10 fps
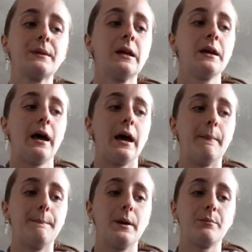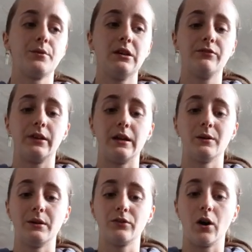But briefly,
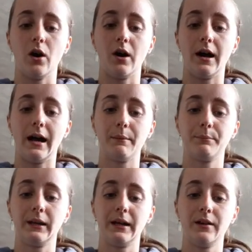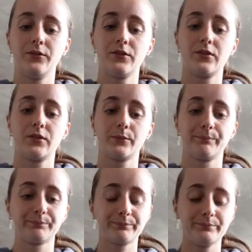we've got ab lifts,
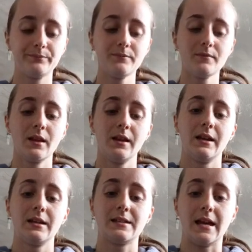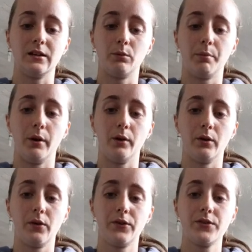tail
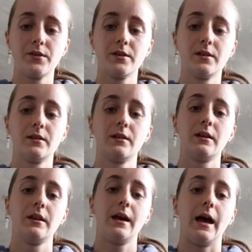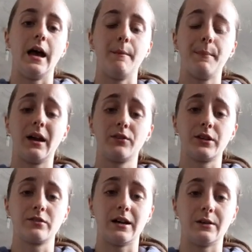pulls,
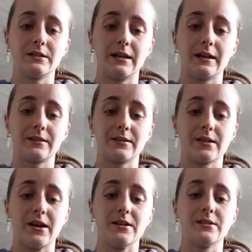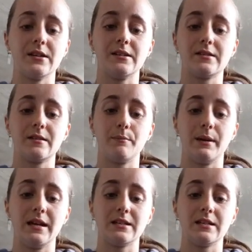pelvic rounding exercises,
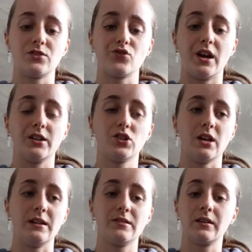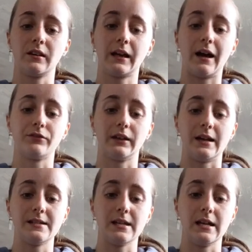baited stretches,
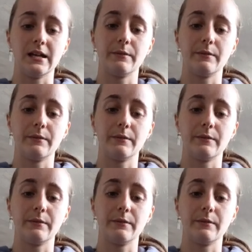cavaletti